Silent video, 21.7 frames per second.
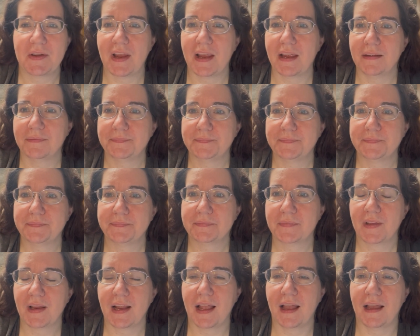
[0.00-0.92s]
yeah,
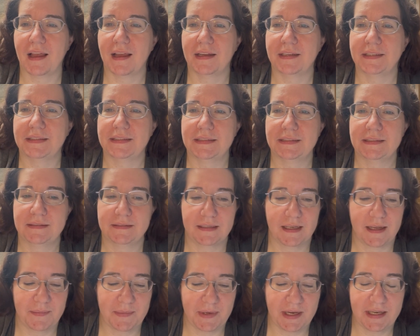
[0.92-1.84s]
I'm
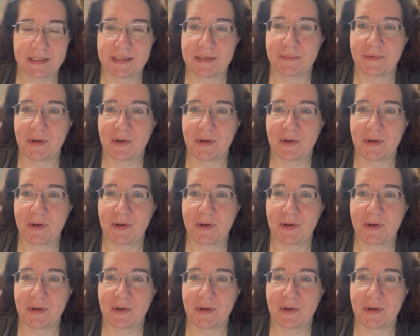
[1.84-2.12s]
gonna get some